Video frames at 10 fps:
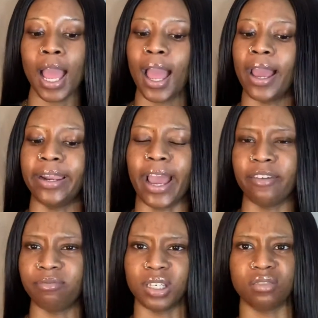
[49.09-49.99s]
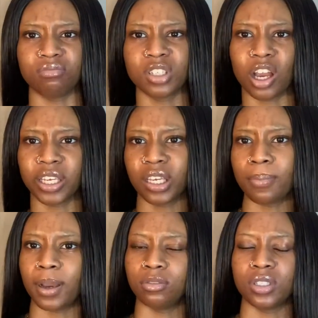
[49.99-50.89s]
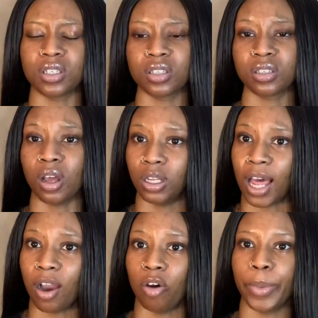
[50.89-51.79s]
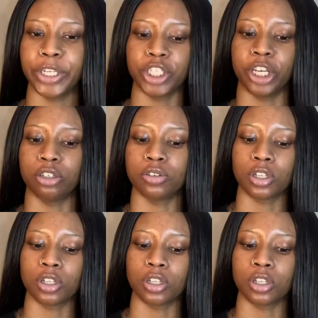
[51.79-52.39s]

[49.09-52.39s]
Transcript: And I've been talking about this a lot on my channel.